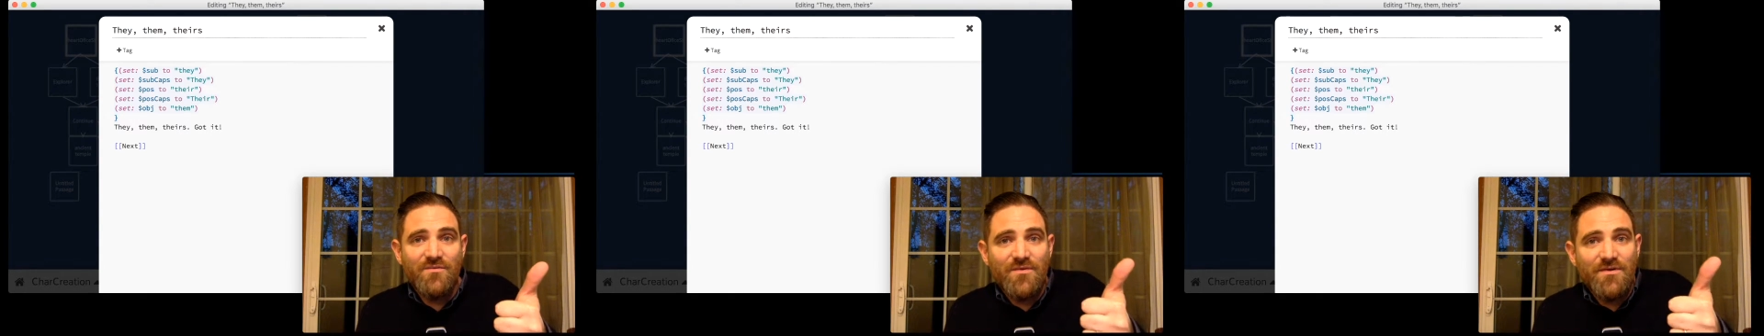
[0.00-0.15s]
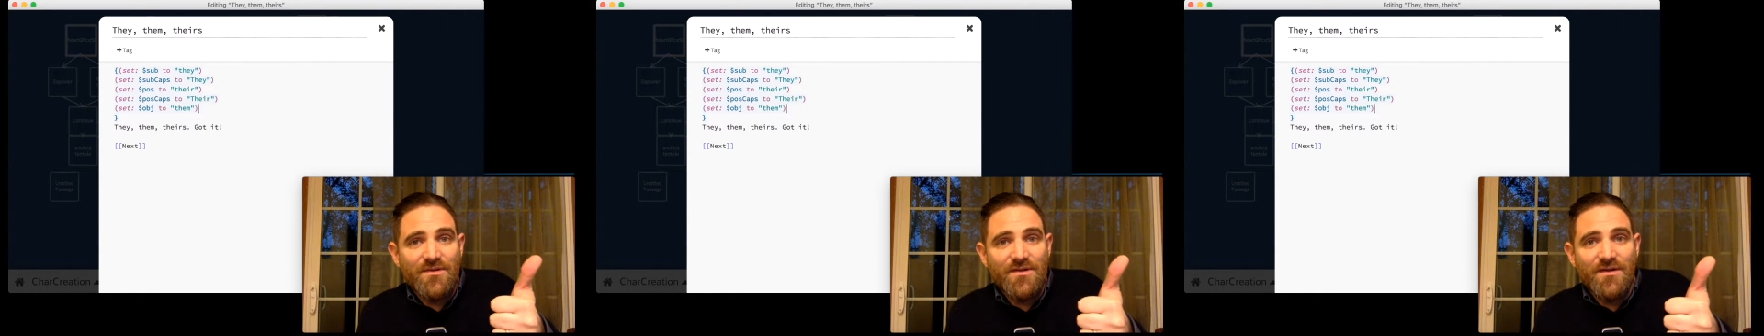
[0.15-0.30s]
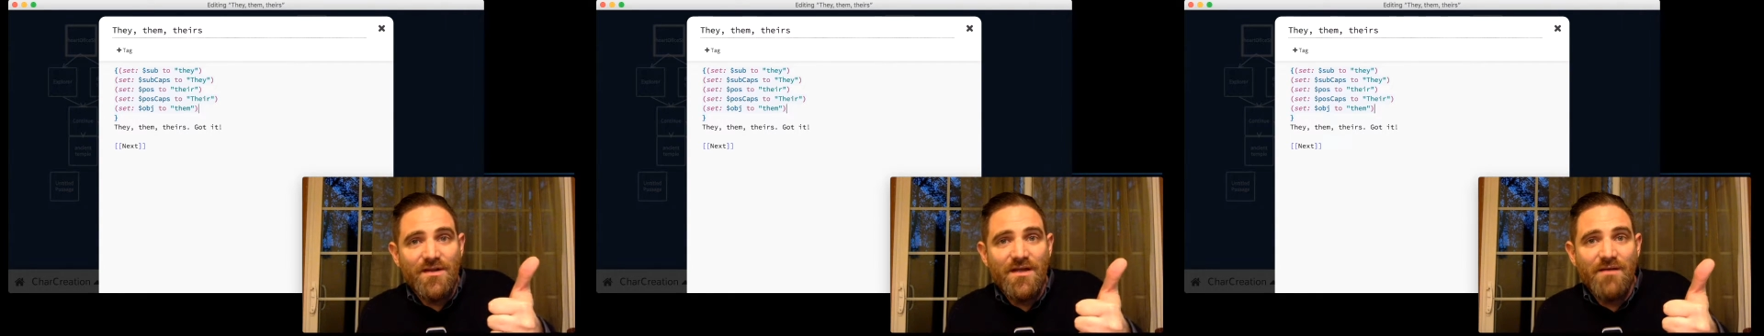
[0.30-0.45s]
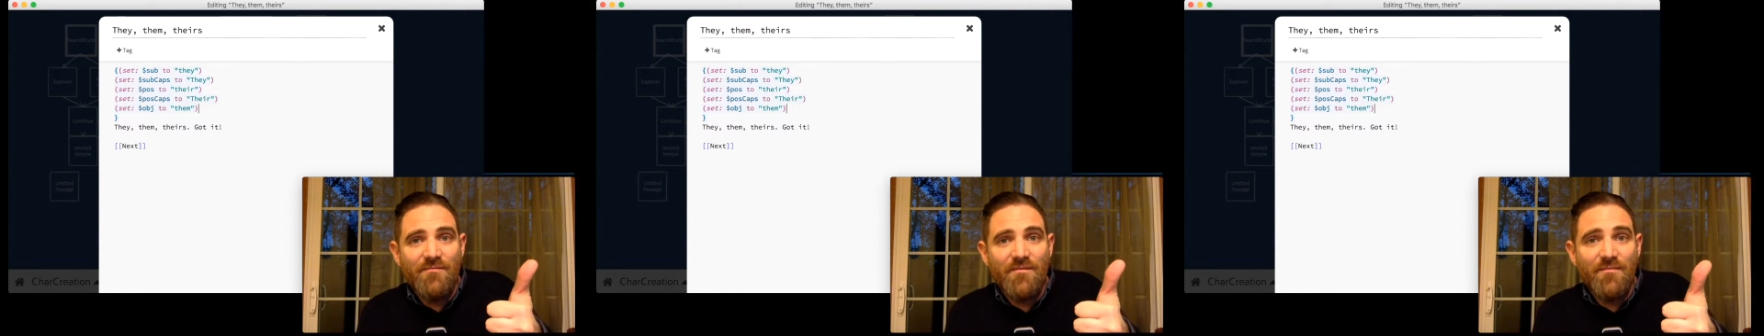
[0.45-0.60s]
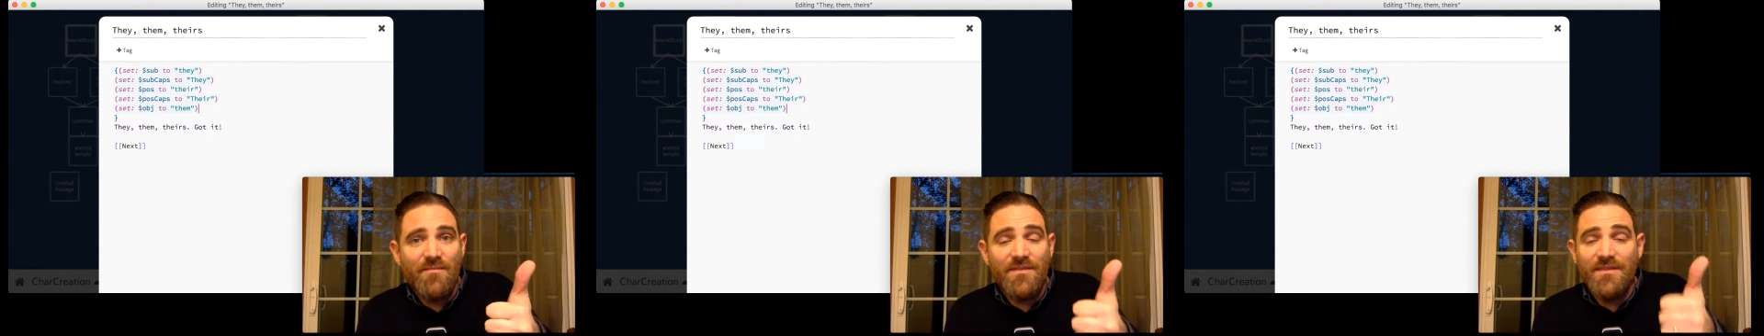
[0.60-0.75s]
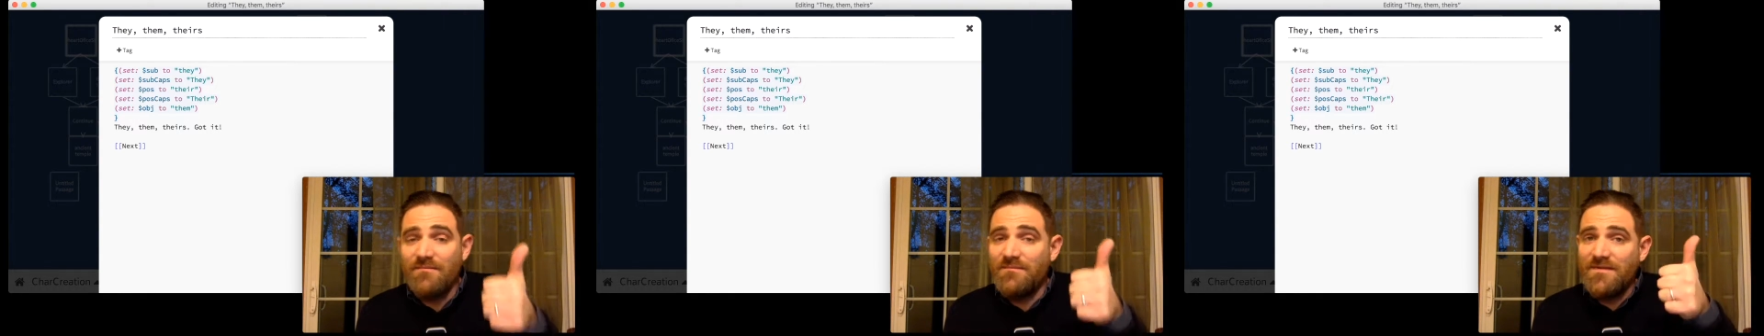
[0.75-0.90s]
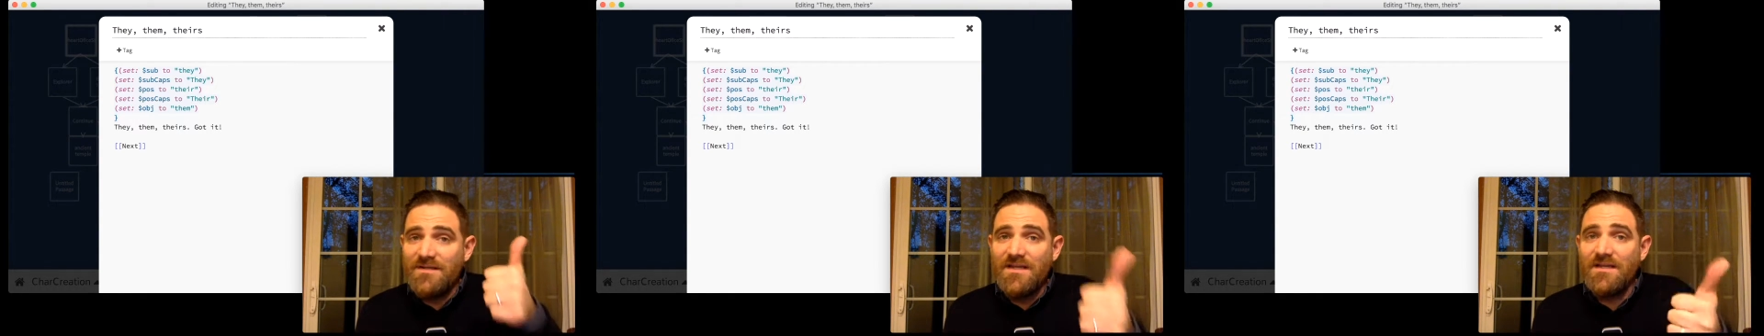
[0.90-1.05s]
where they come up at
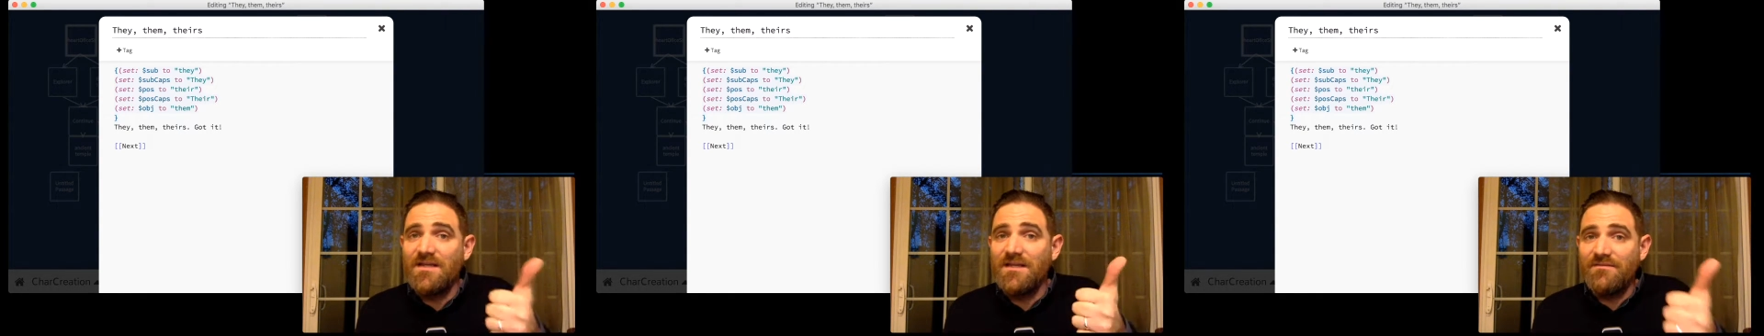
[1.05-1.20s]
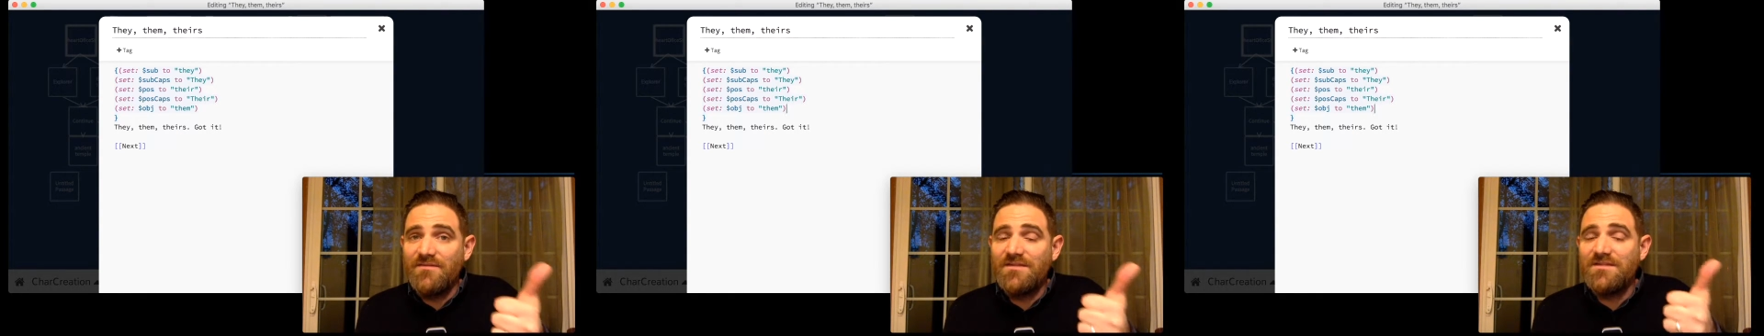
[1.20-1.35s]
the beginning of